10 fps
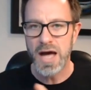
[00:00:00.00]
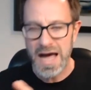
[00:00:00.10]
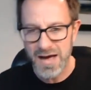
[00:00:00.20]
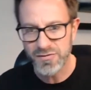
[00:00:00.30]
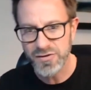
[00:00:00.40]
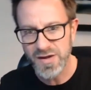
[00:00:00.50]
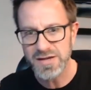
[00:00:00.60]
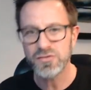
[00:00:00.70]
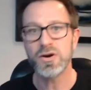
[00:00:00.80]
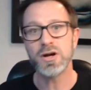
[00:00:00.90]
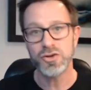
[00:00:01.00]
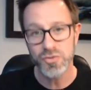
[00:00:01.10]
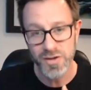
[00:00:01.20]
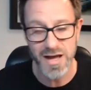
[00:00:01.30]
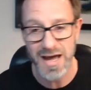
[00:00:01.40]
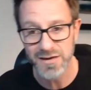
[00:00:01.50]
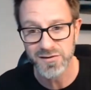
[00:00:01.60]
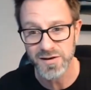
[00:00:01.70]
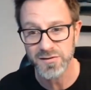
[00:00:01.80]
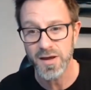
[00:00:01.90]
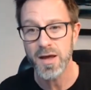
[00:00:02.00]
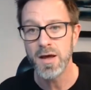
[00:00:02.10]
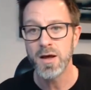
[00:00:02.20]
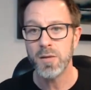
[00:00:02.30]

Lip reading: have the data and you can access it.